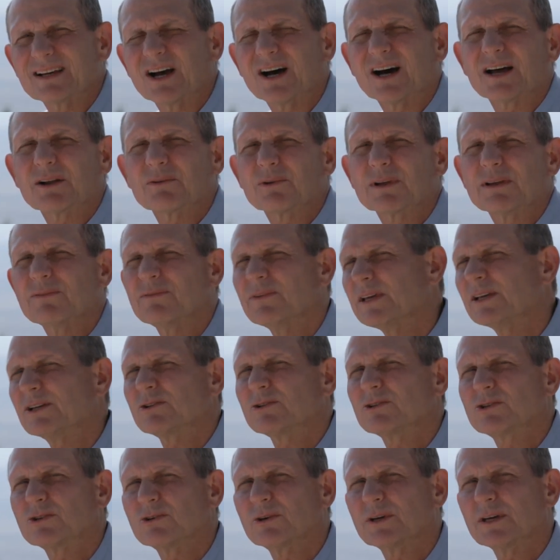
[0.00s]
God
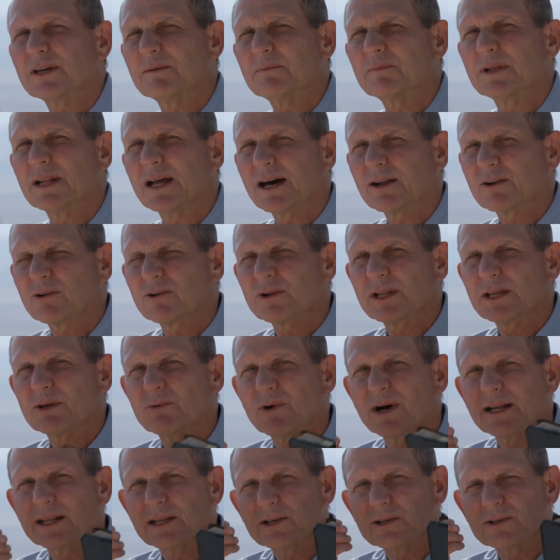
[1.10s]
revealed to him not
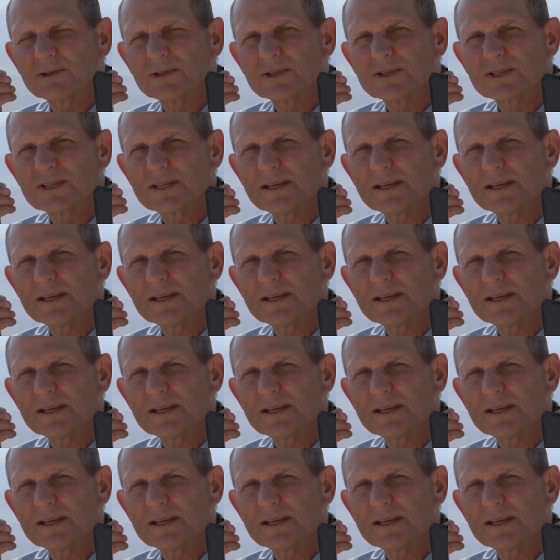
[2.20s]
only what he could